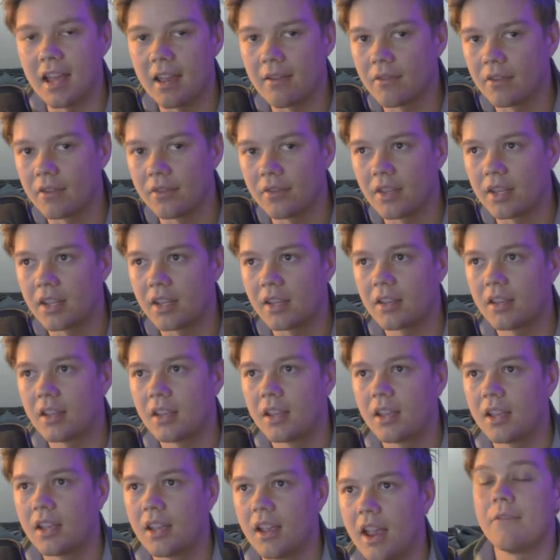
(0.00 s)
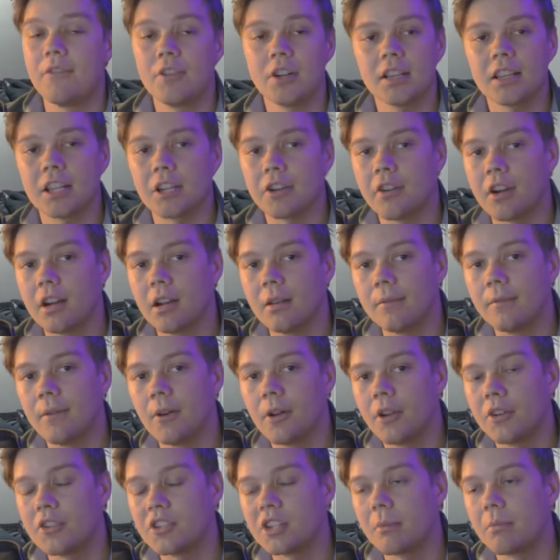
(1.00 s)
everything. If you're not that great at
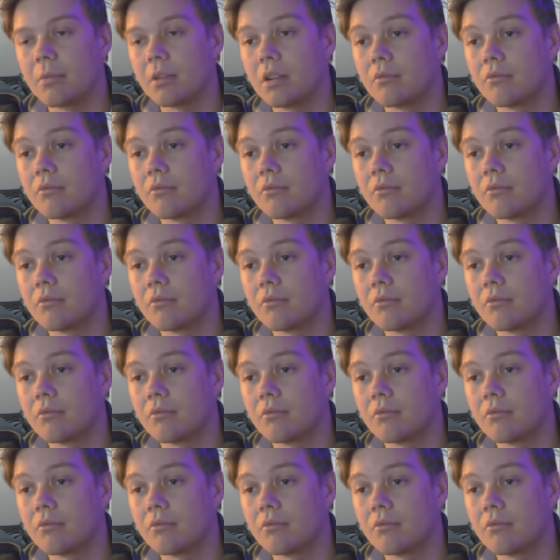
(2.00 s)
Photoshop